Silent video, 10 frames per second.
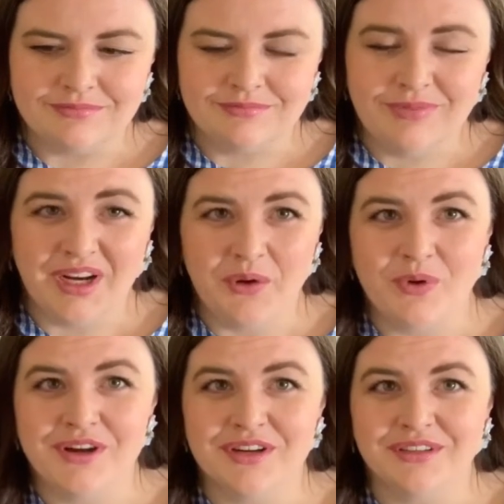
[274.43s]
I
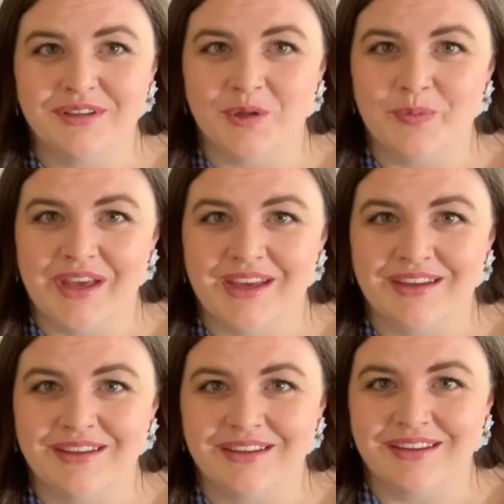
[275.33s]
wonder a little
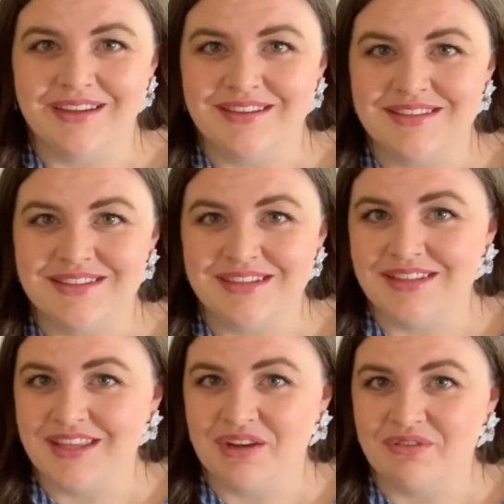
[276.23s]
bit, like,
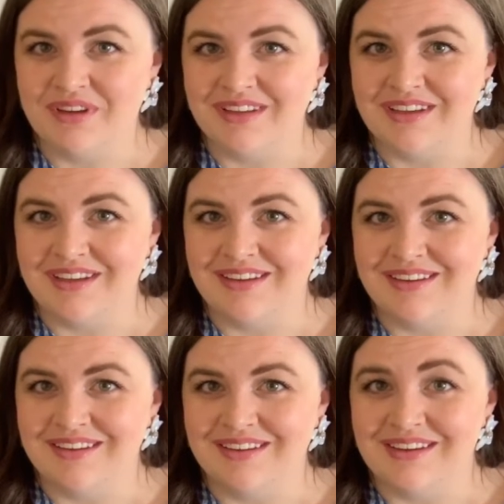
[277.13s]
did they really
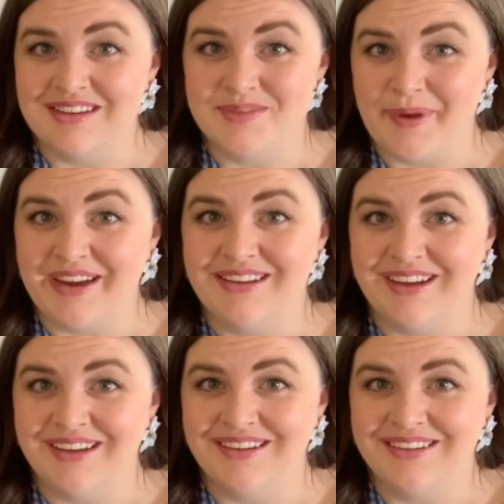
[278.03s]
expect
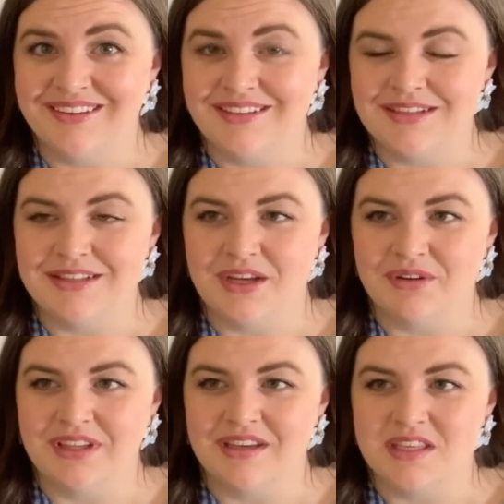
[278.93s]
it? Did they
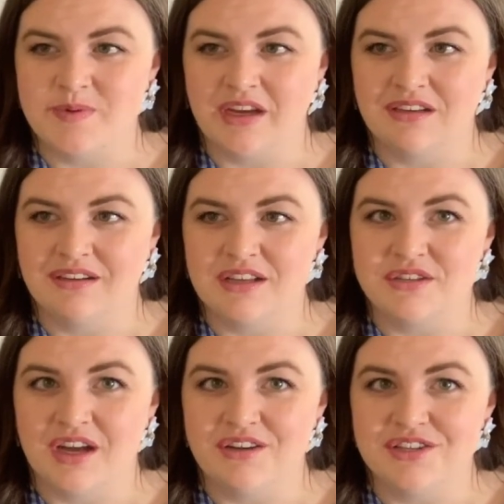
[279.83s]
really expect a
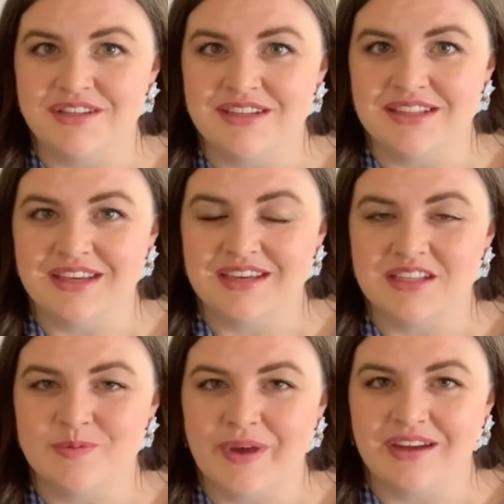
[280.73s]
resurrection? Did they
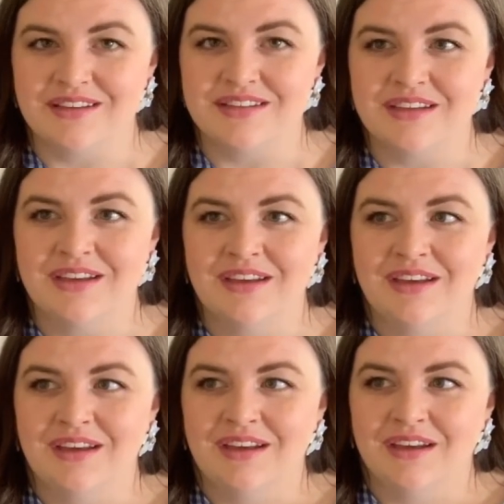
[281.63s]
expect
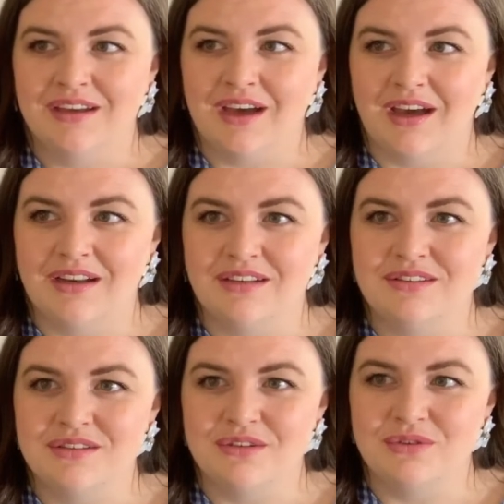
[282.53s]
God
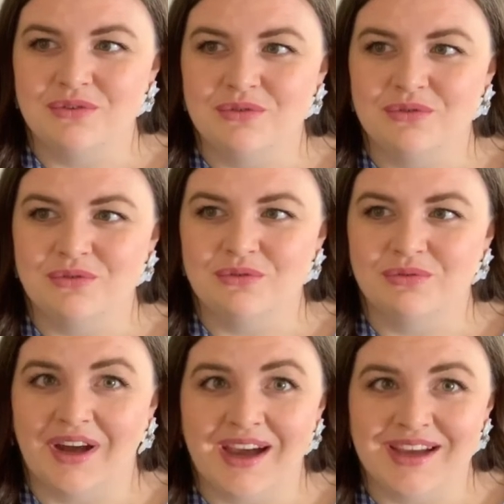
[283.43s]
to
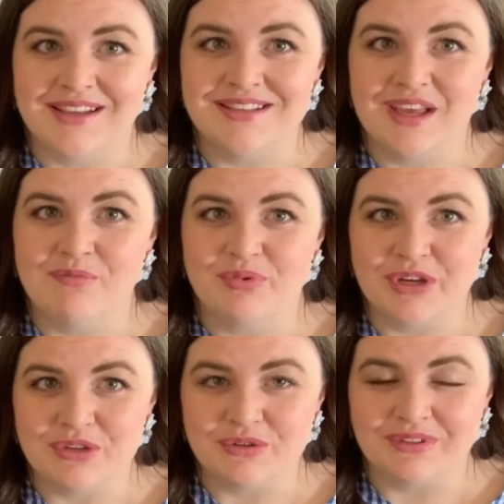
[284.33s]
rise and
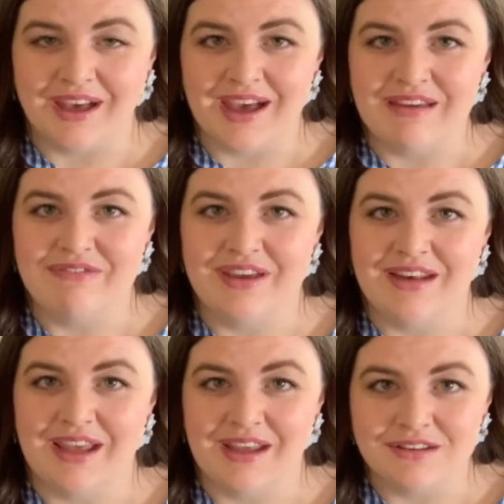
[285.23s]
bring new life
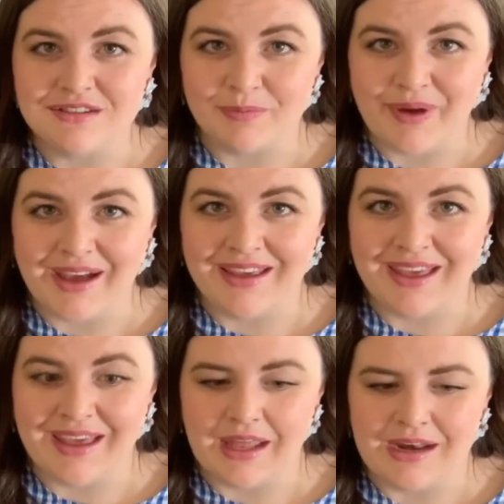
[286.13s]
and enter back
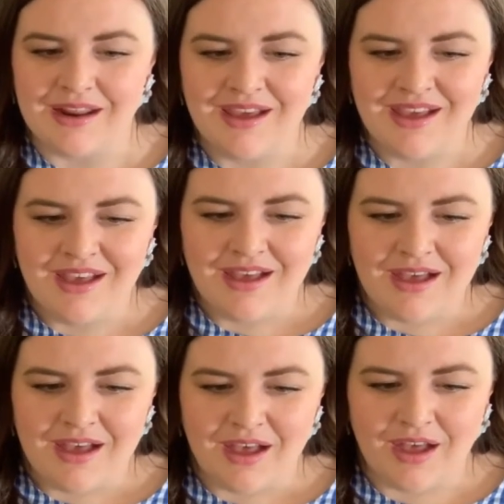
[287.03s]
in?
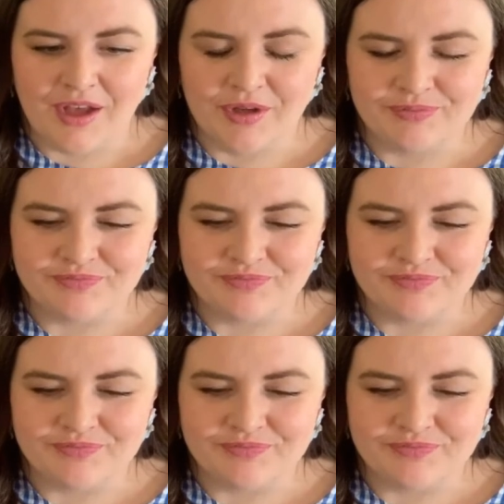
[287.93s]
I